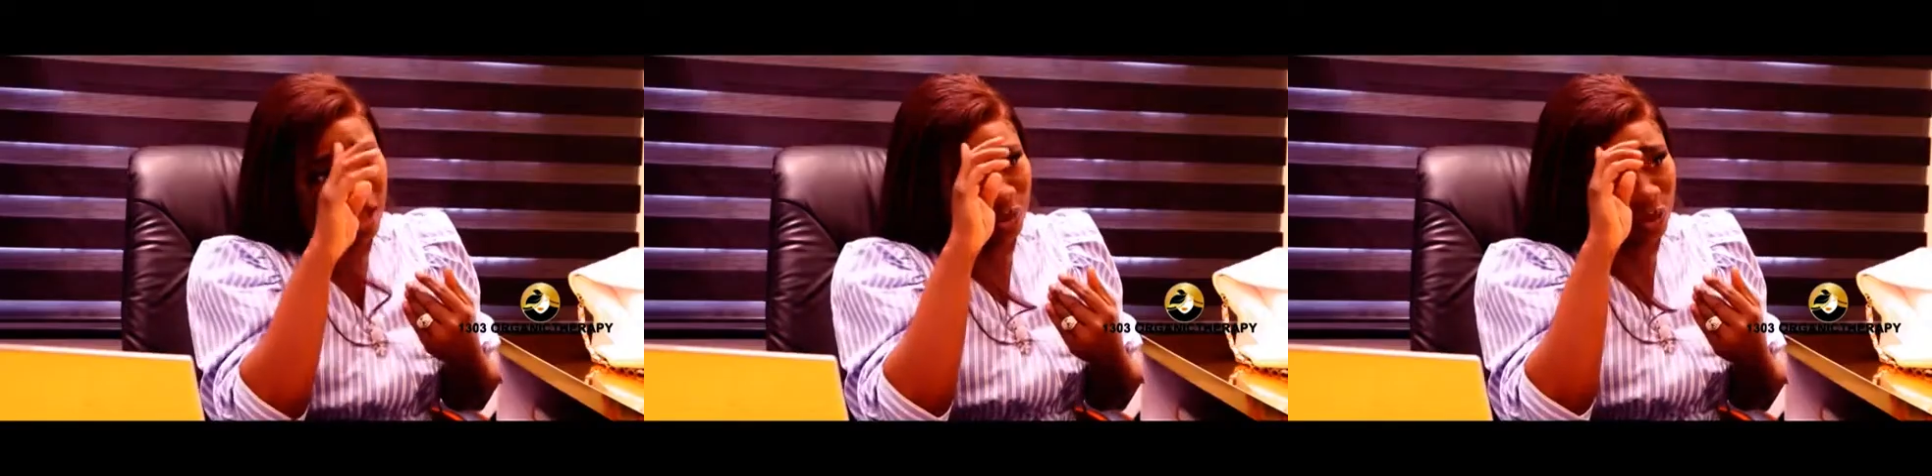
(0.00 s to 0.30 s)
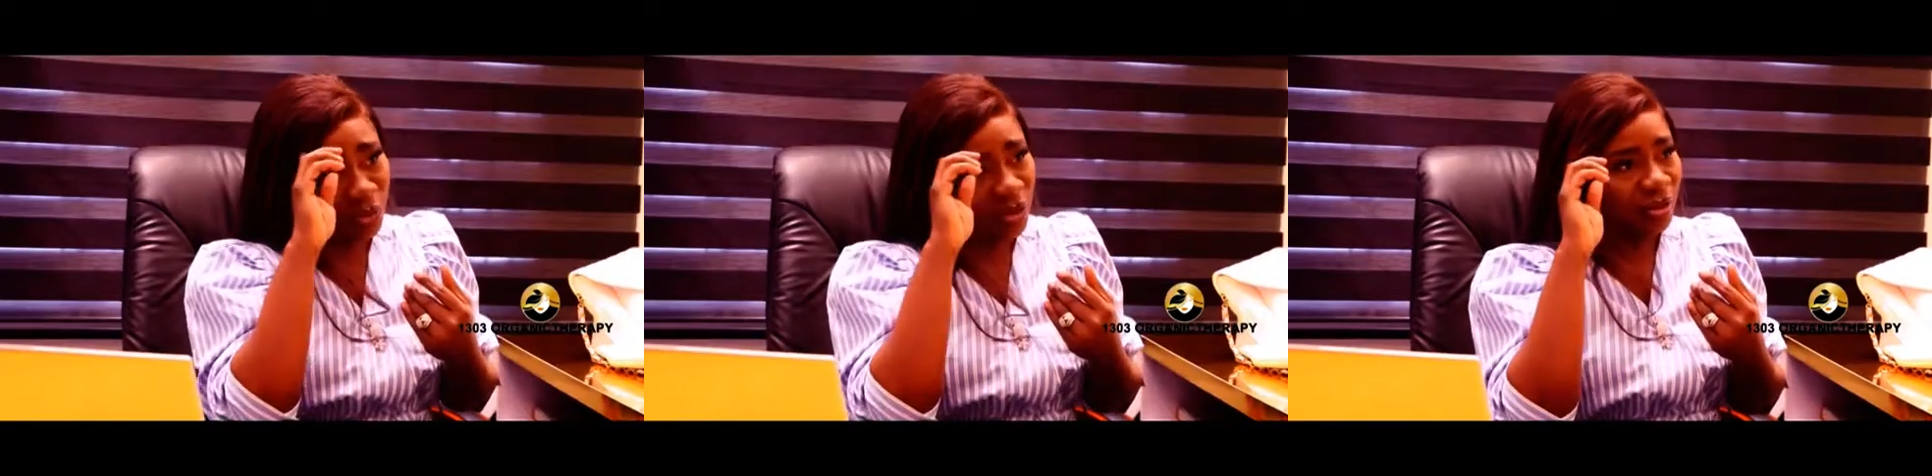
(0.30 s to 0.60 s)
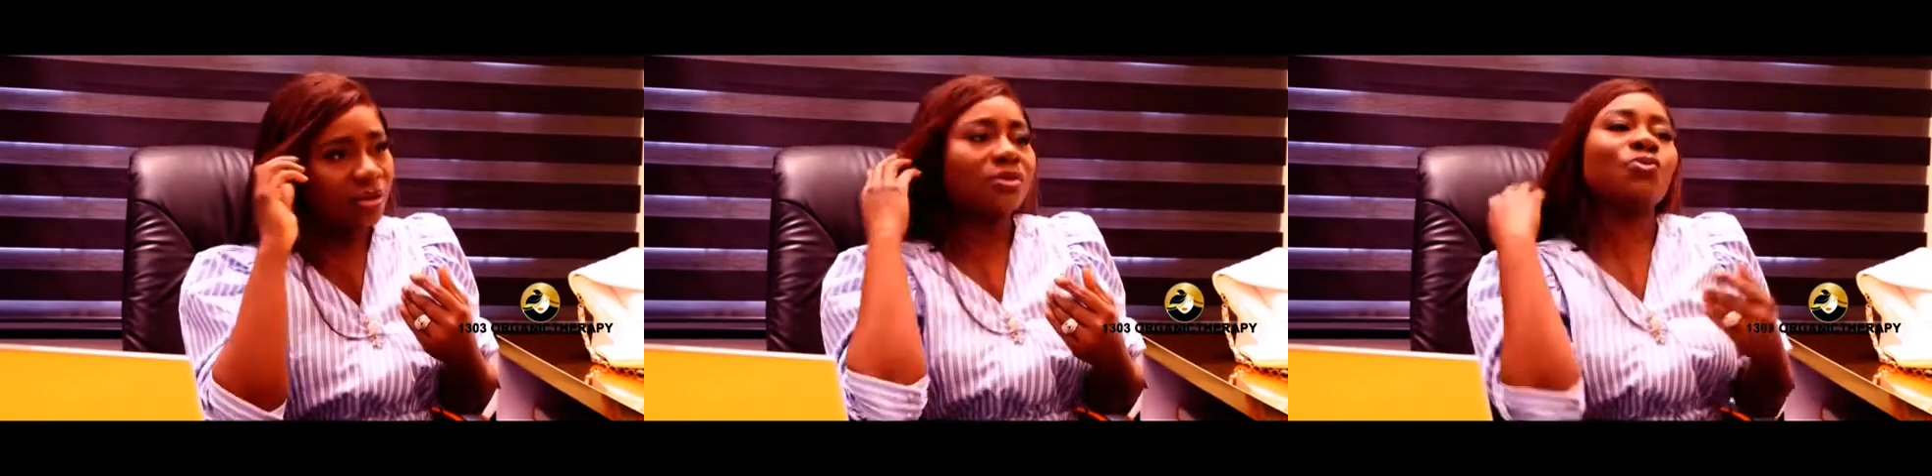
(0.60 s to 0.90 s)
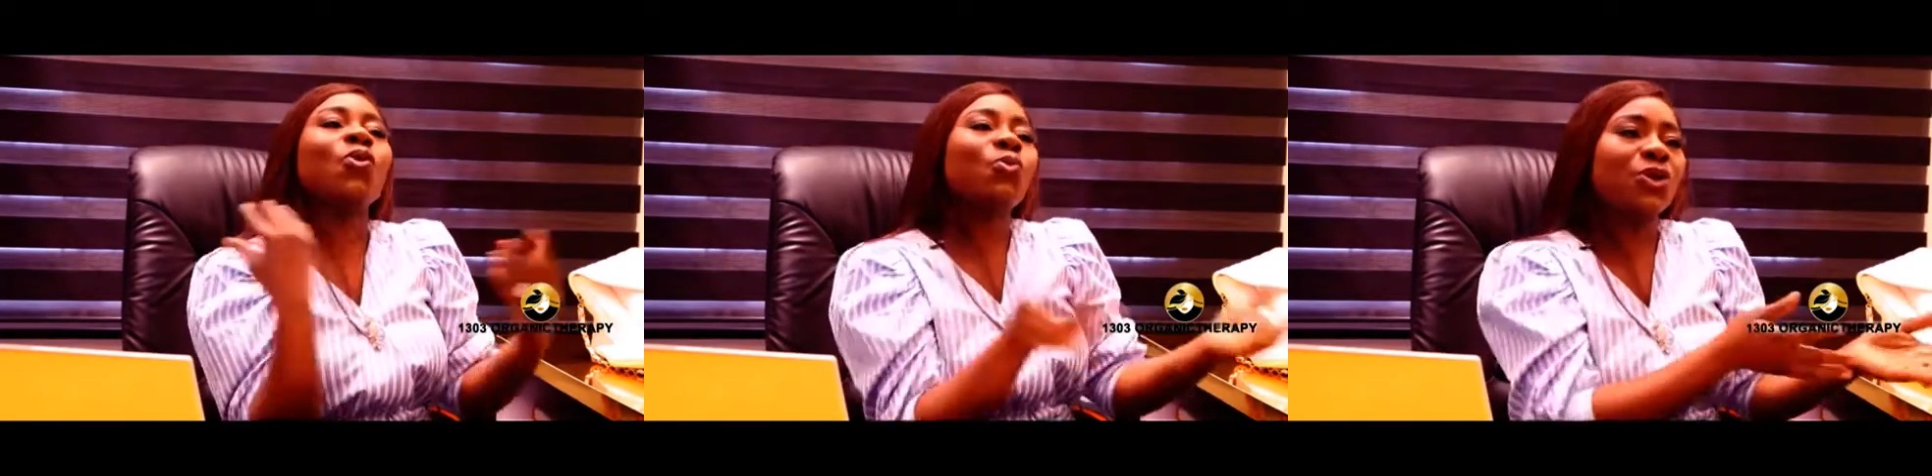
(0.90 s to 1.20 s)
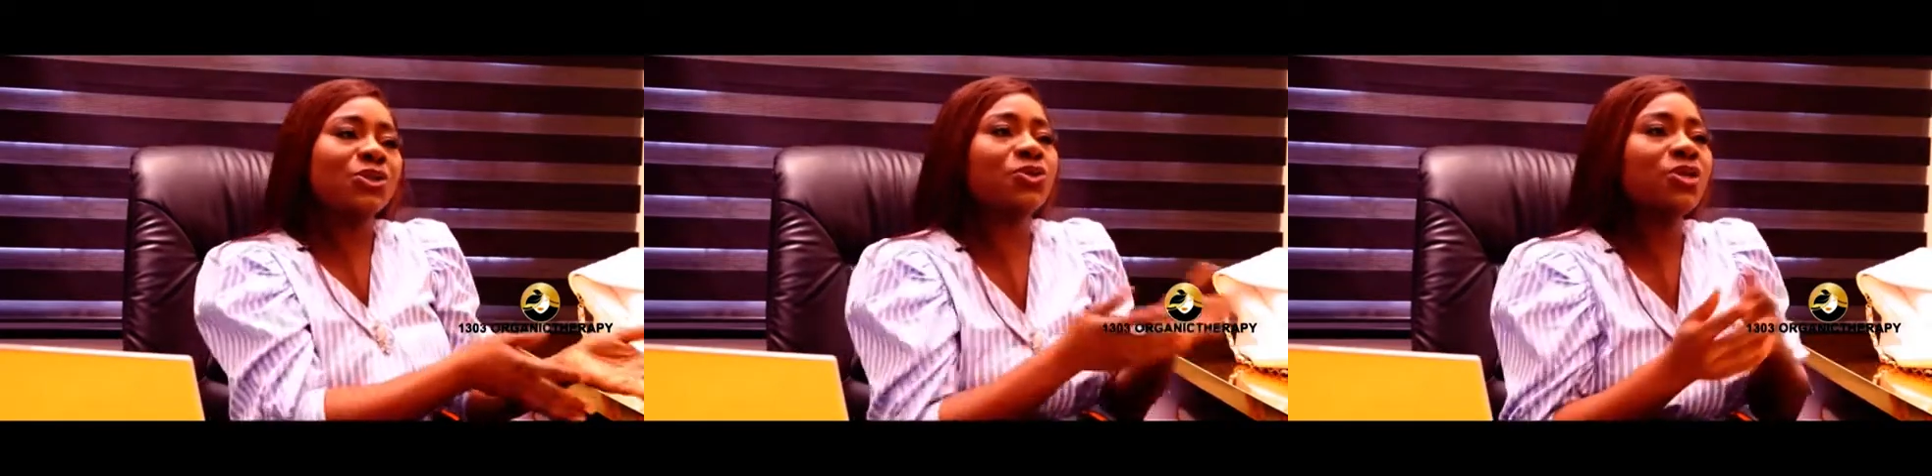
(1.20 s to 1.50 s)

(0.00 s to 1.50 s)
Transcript: have to be one way or the